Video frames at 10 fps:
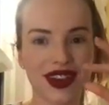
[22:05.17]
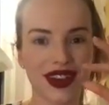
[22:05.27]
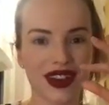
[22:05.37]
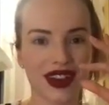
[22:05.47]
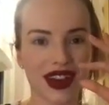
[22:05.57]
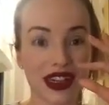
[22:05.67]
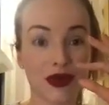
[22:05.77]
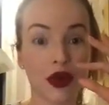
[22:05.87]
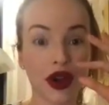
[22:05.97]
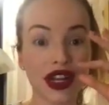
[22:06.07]
Good. It's
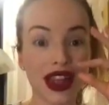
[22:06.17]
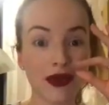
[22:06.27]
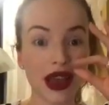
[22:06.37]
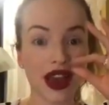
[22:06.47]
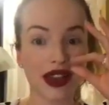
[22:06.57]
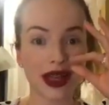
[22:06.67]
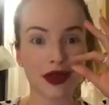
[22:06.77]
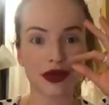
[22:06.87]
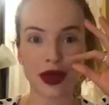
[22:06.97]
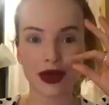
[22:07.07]
important to let it be ugly.
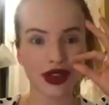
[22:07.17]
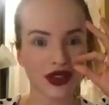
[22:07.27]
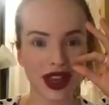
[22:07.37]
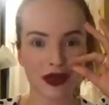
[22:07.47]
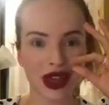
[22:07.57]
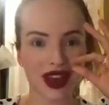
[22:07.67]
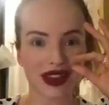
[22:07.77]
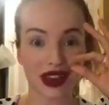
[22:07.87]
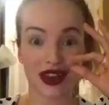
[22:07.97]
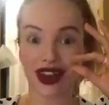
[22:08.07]
Most people don't let it be
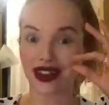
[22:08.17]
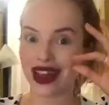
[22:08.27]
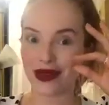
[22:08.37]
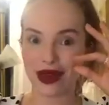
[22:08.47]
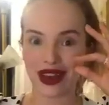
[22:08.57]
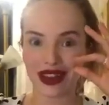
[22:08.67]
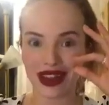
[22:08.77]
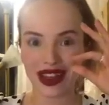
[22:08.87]
ugly. You gotta let it be ugly.